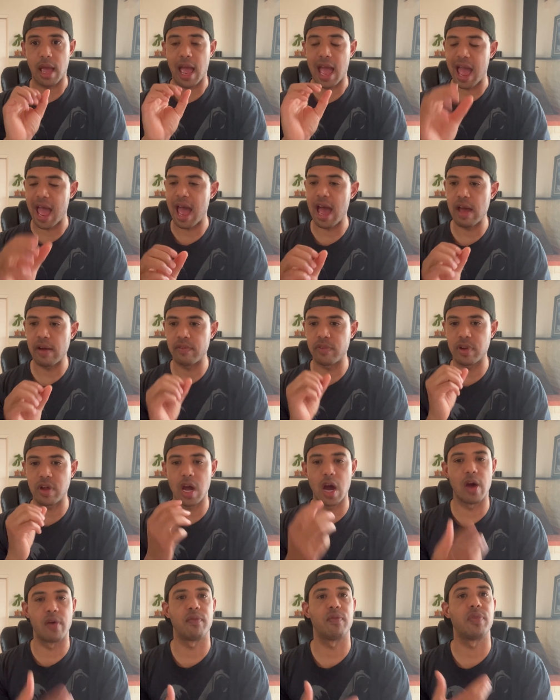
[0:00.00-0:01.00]
Have a
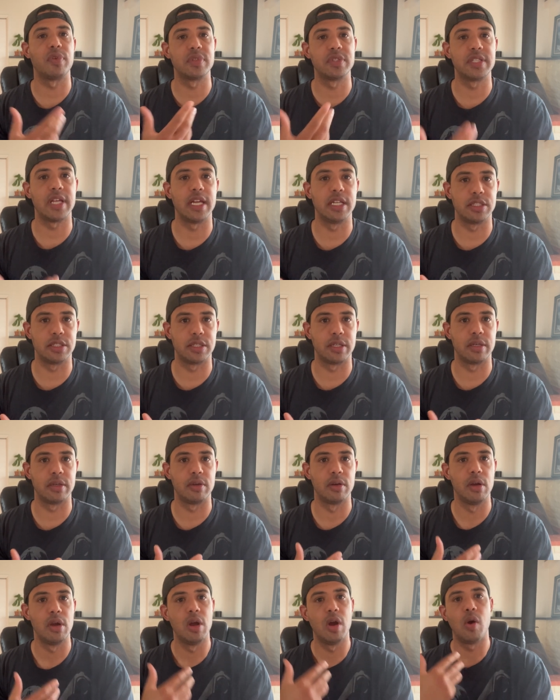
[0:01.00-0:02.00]
conversation
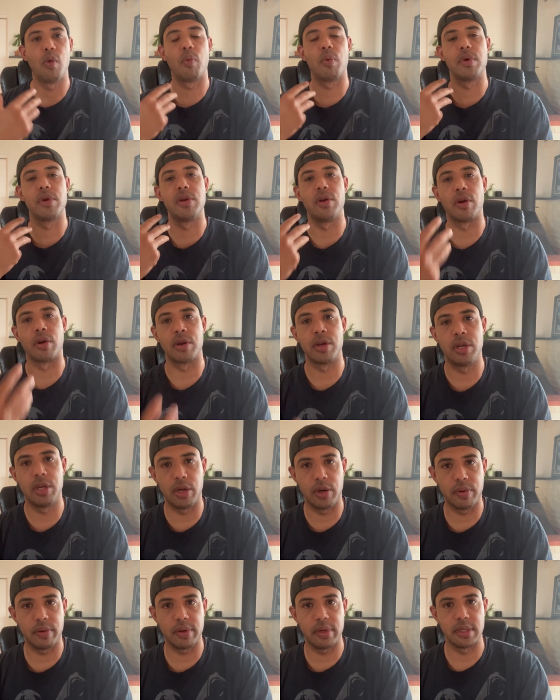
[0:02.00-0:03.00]
where you're
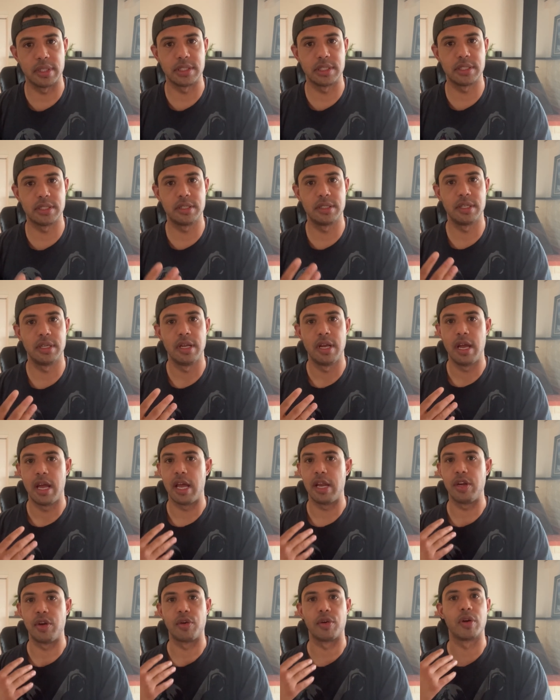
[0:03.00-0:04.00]
curious
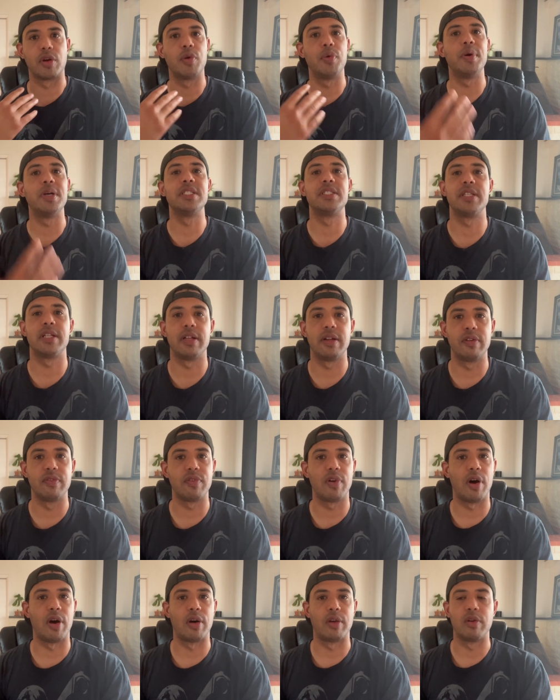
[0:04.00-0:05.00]
and you're inquisitive
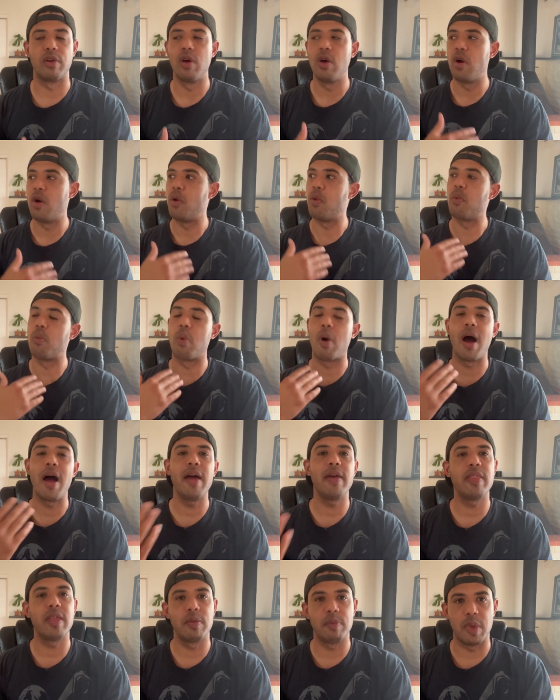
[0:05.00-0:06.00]
on
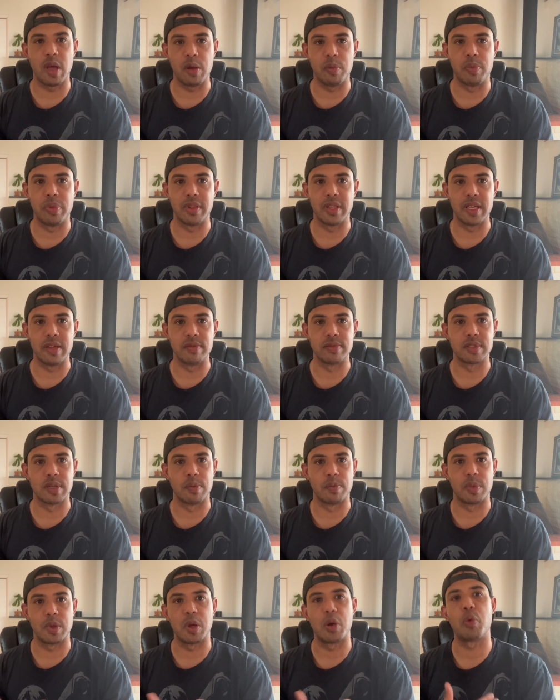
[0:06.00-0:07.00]
why they may believe
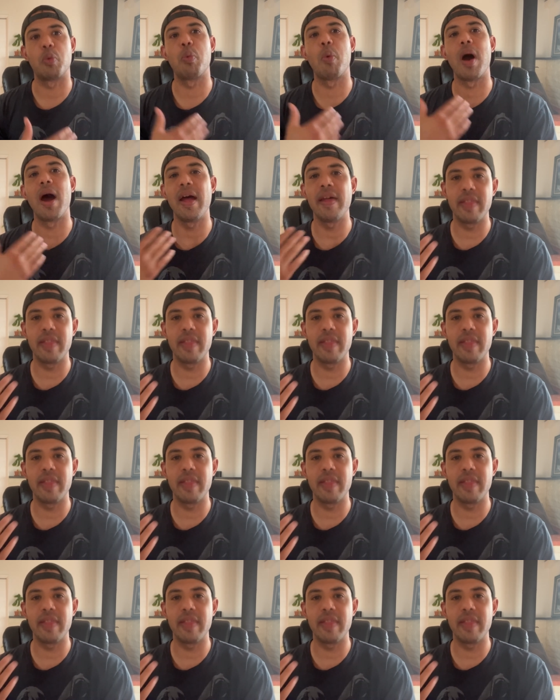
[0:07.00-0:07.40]
something or why